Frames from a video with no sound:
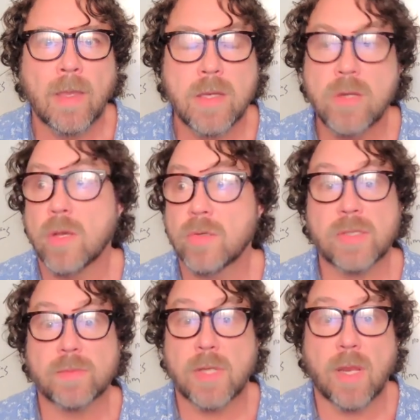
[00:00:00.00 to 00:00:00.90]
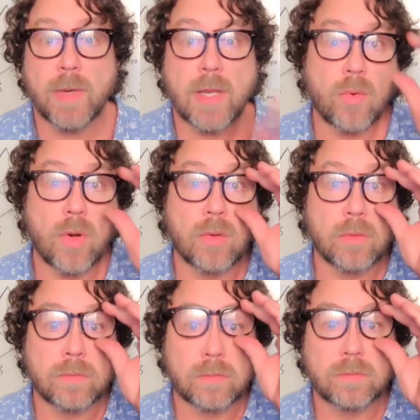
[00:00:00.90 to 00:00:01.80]
something's got to be going on.
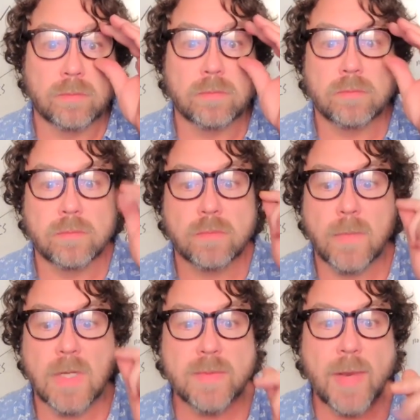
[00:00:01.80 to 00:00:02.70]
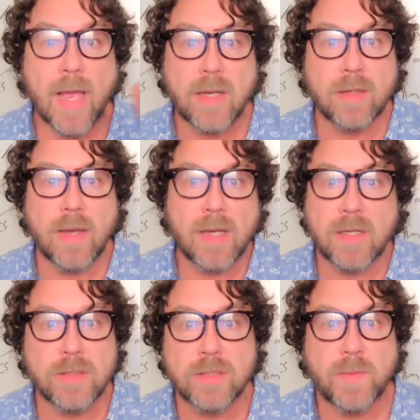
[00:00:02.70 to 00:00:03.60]
Because I mean, I
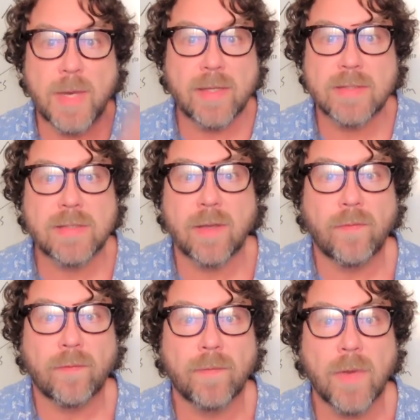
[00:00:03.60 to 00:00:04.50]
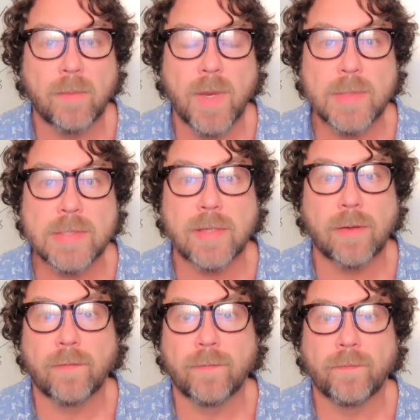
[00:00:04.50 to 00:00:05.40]
couldn't just make this stuff up by
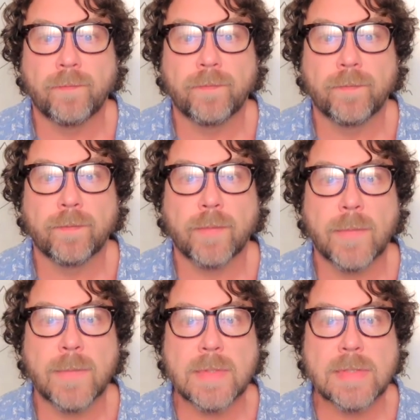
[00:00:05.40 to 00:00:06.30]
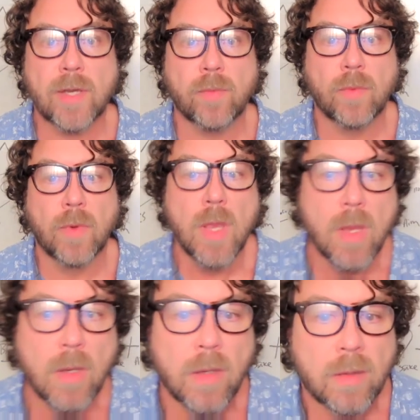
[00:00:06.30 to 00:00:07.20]
myself. So
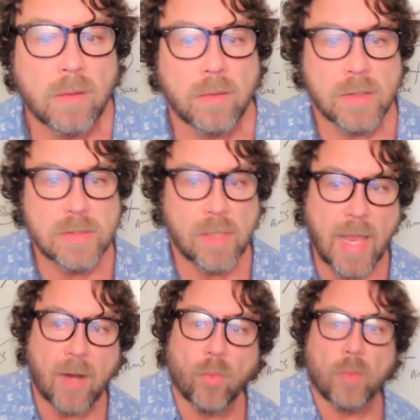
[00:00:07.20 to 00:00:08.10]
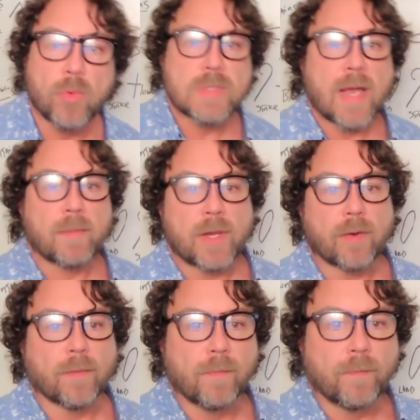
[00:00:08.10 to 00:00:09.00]
let's look at it one more time here.